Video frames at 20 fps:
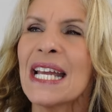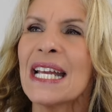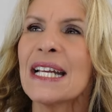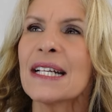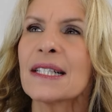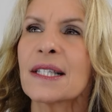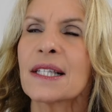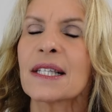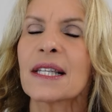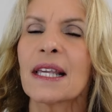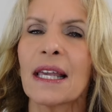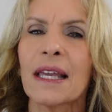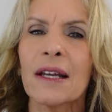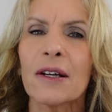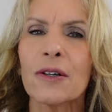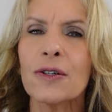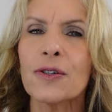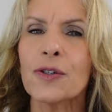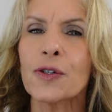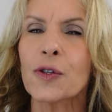It's
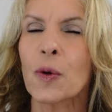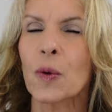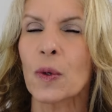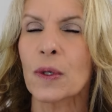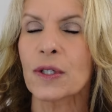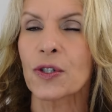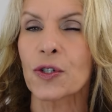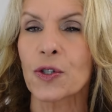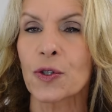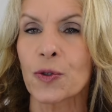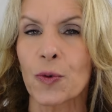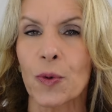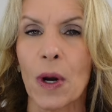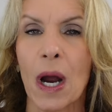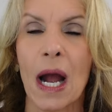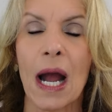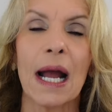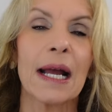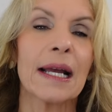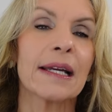geared towards
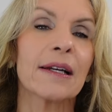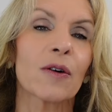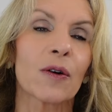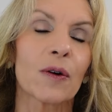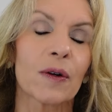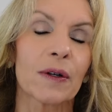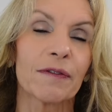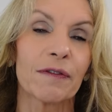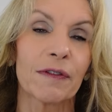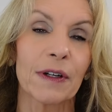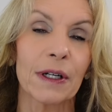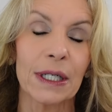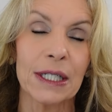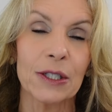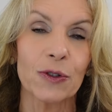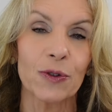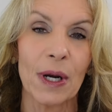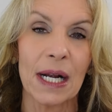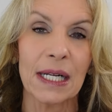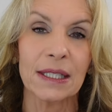dry or very
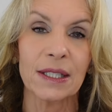dry